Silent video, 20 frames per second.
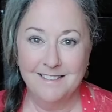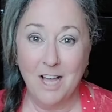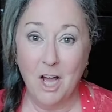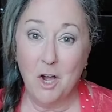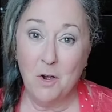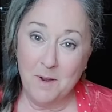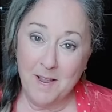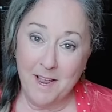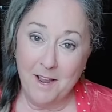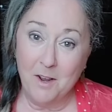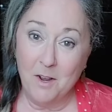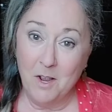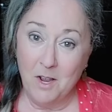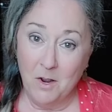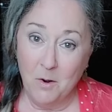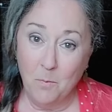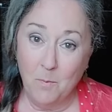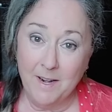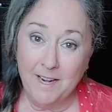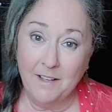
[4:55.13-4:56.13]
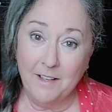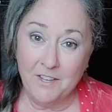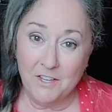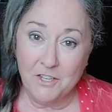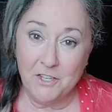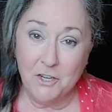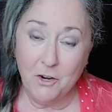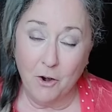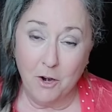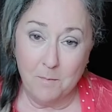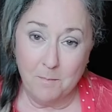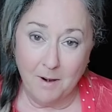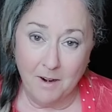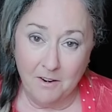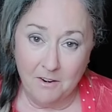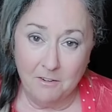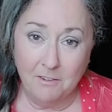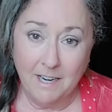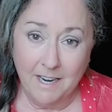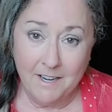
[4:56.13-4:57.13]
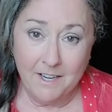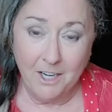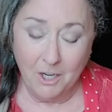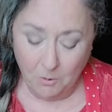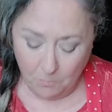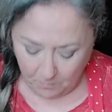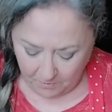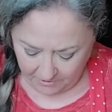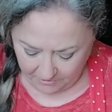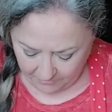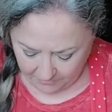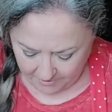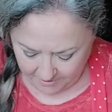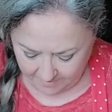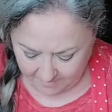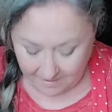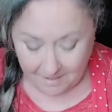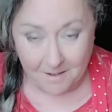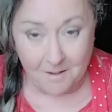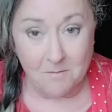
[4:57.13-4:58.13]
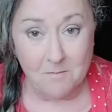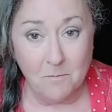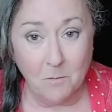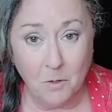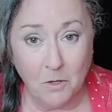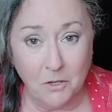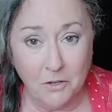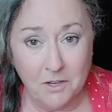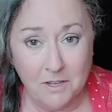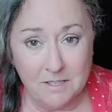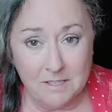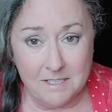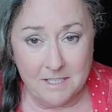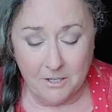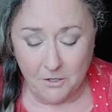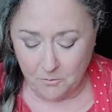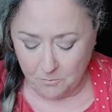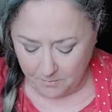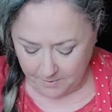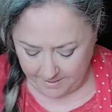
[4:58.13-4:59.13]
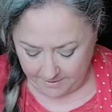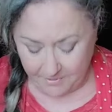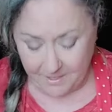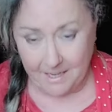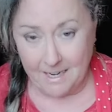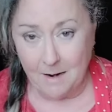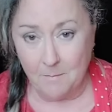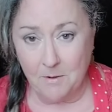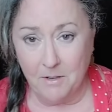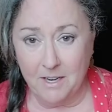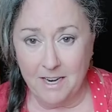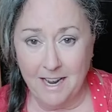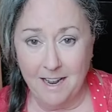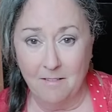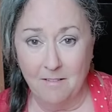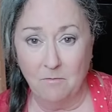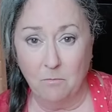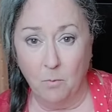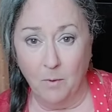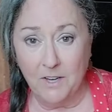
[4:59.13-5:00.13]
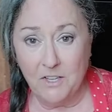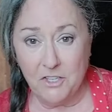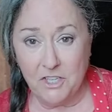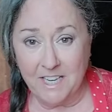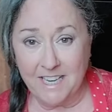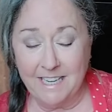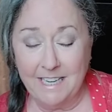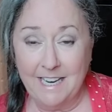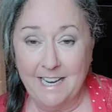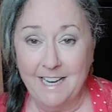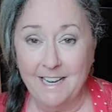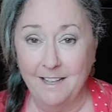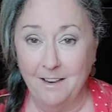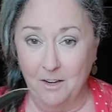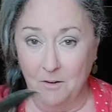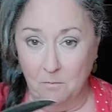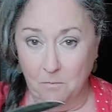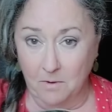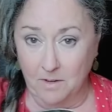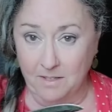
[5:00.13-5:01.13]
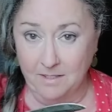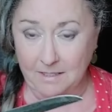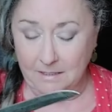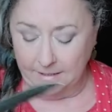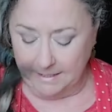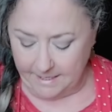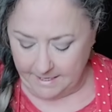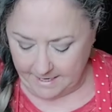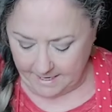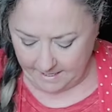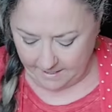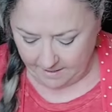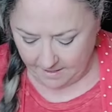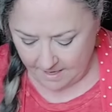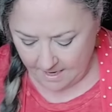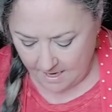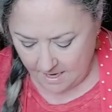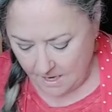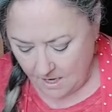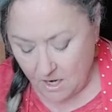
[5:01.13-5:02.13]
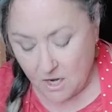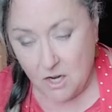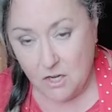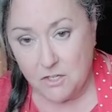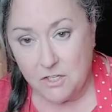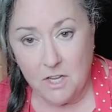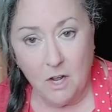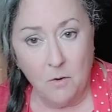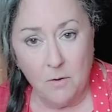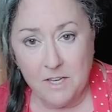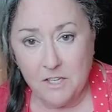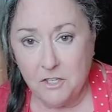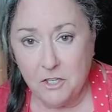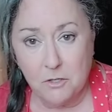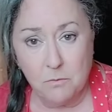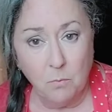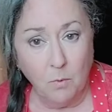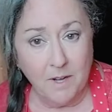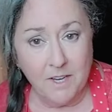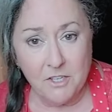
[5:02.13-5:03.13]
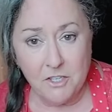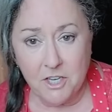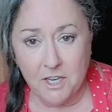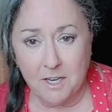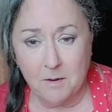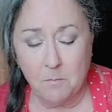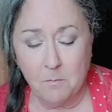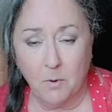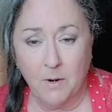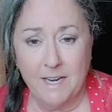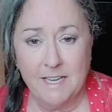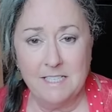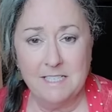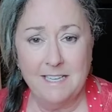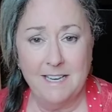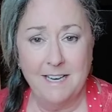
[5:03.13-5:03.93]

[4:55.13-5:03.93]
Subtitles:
Okay, we got this yard bird right here we're gonna do with, and I'm gonna have one chicken hand and one clean hand. So it's just one chicken breast,